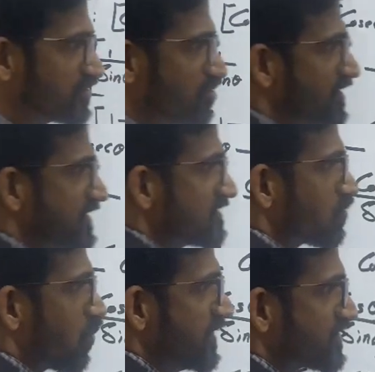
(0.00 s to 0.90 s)
So that is
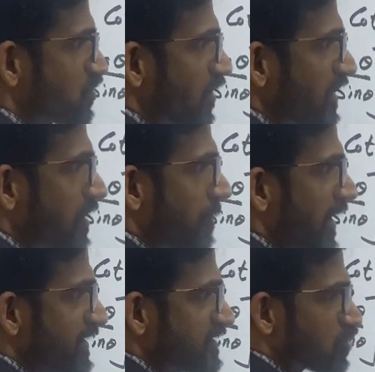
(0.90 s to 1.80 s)
1 square
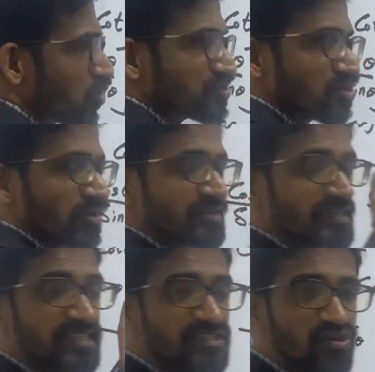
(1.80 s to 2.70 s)
minus cos square.
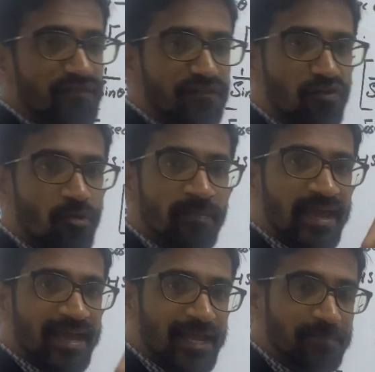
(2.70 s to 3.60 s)
It is of the
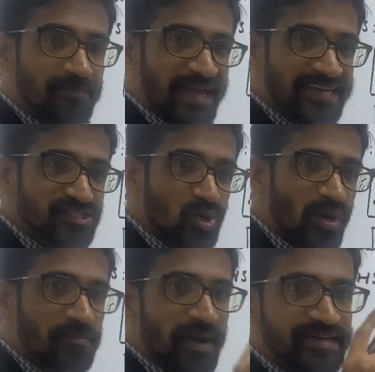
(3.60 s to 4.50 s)
form a
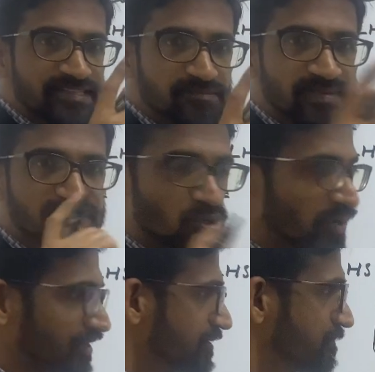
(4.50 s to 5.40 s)
square minus b
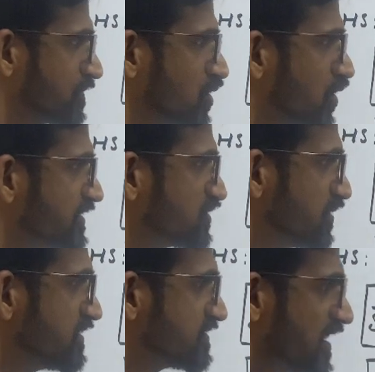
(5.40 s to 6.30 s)
square. Okay,
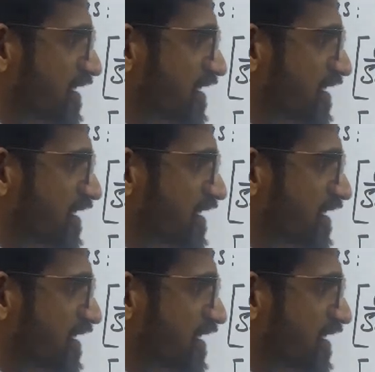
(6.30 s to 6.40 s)
students,